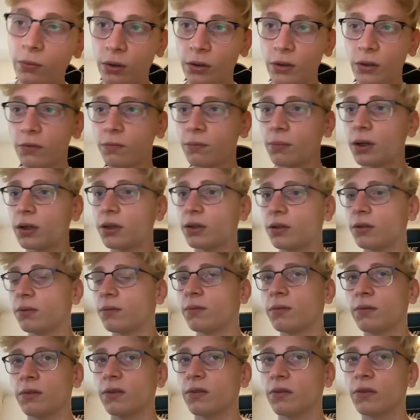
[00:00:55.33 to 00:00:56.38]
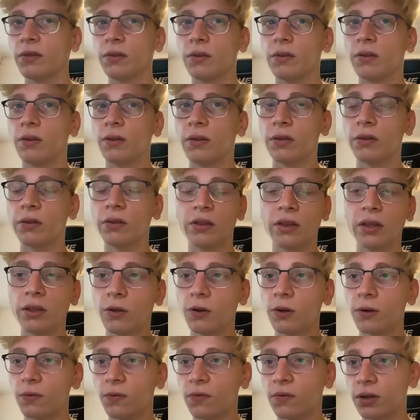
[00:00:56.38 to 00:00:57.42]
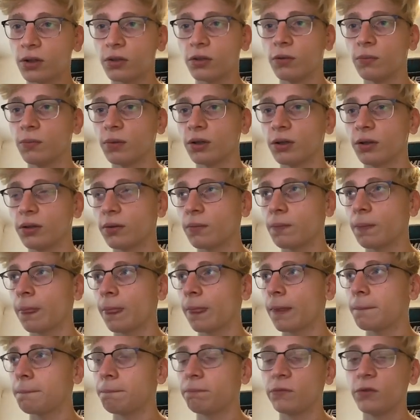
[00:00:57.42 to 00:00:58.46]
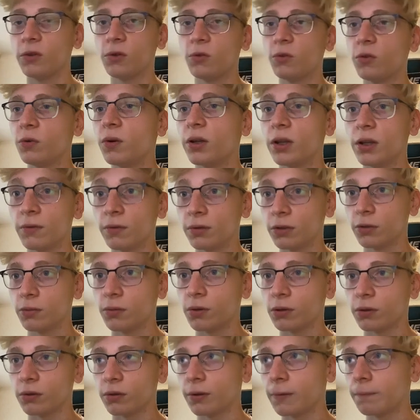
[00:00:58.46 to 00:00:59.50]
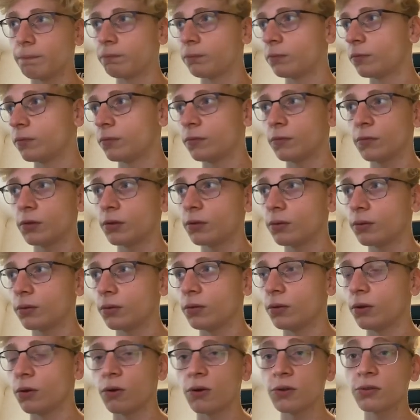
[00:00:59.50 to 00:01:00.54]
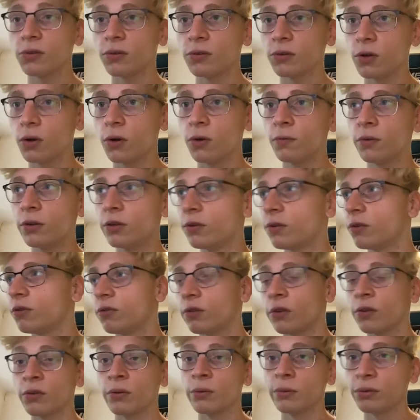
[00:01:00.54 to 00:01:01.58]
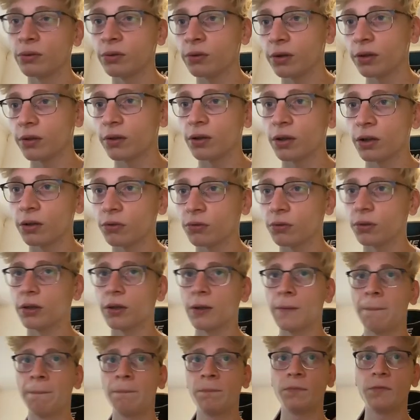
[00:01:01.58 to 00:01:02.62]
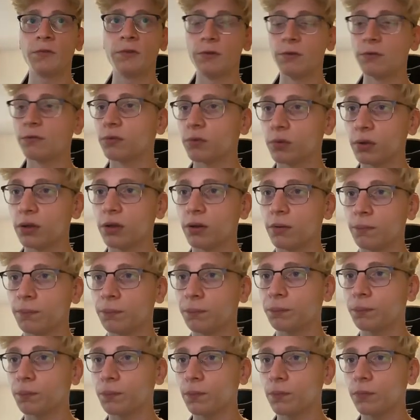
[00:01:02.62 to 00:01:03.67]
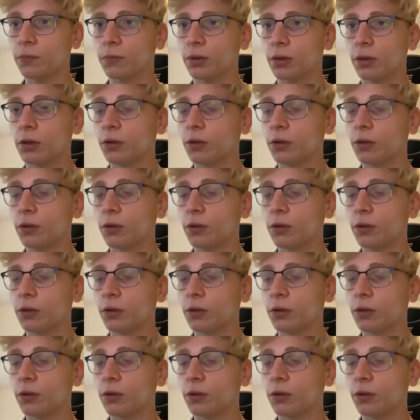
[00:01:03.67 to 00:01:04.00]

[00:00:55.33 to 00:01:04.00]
you have money, there's a thing called fuck you money. You can do whatever you want. You're locked in COVID, just go to another country. You have freedom. You